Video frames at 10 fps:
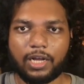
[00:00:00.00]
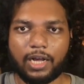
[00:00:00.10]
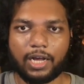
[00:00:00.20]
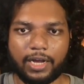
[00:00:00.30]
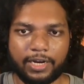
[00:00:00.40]

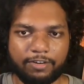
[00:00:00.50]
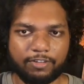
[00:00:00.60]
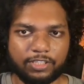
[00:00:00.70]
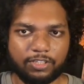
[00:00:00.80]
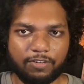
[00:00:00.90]
And
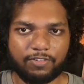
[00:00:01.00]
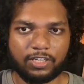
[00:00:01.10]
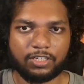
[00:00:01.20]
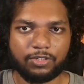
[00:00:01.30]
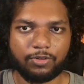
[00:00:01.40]
once you have
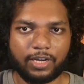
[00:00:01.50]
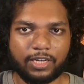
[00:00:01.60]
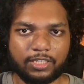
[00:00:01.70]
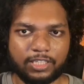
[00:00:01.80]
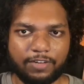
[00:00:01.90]
done, you
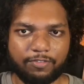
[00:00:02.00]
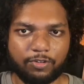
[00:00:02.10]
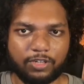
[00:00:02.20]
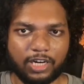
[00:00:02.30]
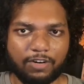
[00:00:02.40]
can save to
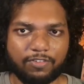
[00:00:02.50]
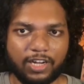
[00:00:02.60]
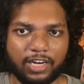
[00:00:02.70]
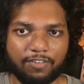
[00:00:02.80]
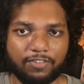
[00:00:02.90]
draft,
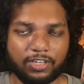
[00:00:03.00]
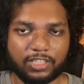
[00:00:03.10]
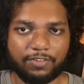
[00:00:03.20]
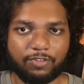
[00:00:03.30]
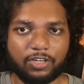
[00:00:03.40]
and after
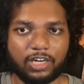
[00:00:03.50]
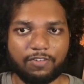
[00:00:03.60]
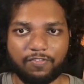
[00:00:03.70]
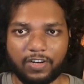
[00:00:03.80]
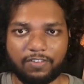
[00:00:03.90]
save to
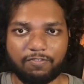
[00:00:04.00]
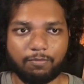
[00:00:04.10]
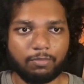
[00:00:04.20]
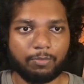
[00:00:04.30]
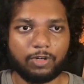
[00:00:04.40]
draft, it
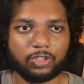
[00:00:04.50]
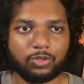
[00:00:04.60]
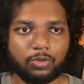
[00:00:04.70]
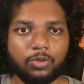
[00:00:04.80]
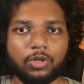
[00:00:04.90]
published
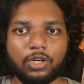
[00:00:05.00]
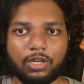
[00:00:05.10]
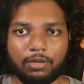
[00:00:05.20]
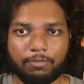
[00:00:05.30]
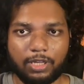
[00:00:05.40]
to
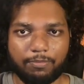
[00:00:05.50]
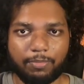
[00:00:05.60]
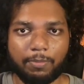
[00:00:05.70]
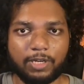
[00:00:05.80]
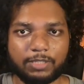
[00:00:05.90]
a
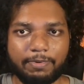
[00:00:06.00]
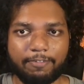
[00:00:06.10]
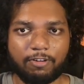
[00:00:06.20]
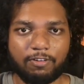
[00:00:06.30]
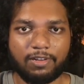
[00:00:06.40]
published paper will
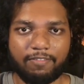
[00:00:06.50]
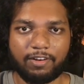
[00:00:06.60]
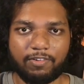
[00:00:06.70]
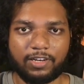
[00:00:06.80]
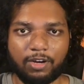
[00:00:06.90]
be
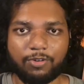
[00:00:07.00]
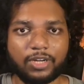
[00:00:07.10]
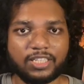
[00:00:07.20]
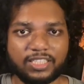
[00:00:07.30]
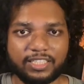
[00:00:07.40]
available. Now you
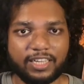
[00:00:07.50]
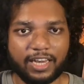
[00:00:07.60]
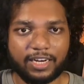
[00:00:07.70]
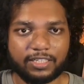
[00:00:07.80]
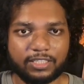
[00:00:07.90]
can see the
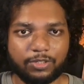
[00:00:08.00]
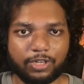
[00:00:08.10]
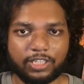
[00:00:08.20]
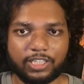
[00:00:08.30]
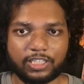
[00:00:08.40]
errors. You
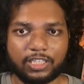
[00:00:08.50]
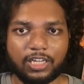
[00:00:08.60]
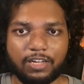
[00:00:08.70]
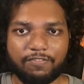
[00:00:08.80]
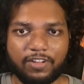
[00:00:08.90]
can just
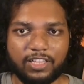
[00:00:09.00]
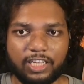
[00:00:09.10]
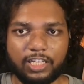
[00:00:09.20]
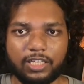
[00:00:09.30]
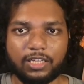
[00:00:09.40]
fill
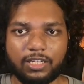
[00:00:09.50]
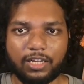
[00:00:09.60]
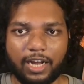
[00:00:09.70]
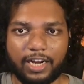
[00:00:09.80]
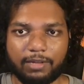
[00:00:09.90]
the
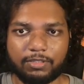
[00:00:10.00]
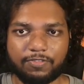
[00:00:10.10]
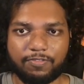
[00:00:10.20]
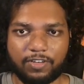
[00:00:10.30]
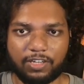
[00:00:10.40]
items
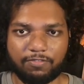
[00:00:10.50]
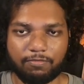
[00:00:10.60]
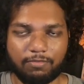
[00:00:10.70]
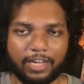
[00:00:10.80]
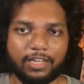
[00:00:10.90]
for the,
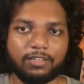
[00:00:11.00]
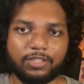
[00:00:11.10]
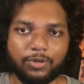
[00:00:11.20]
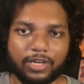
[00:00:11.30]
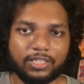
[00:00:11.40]
like,
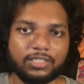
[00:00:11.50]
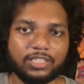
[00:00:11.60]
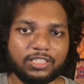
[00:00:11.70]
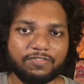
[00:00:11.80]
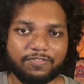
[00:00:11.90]
you can
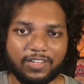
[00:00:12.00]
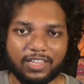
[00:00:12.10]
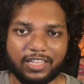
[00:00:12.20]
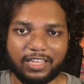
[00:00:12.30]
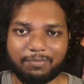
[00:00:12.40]
just fill
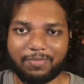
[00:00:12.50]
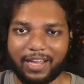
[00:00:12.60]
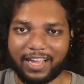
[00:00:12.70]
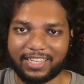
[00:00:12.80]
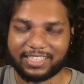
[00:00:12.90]
the
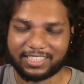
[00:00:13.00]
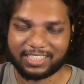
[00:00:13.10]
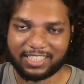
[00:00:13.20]
packages